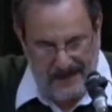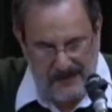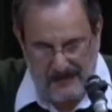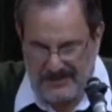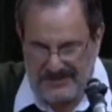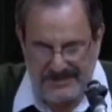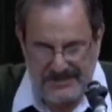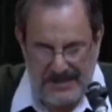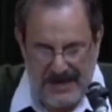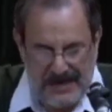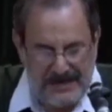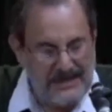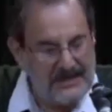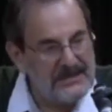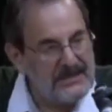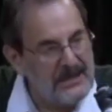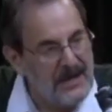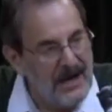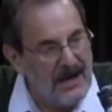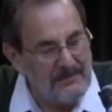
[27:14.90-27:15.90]
It was not
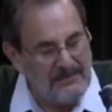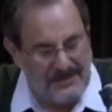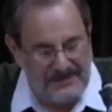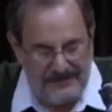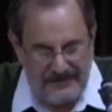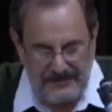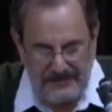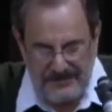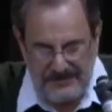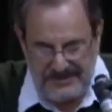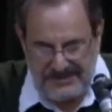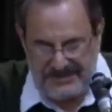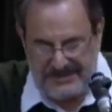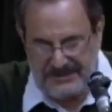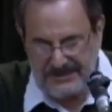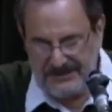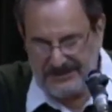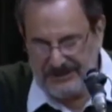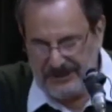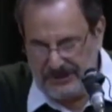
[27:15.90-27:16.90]
uncommon for
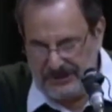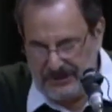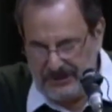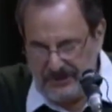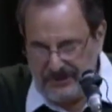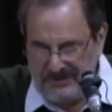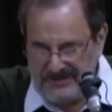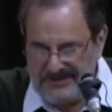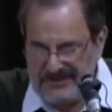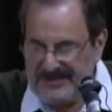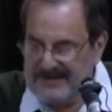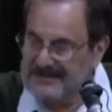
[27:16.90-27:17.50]
Lucille to use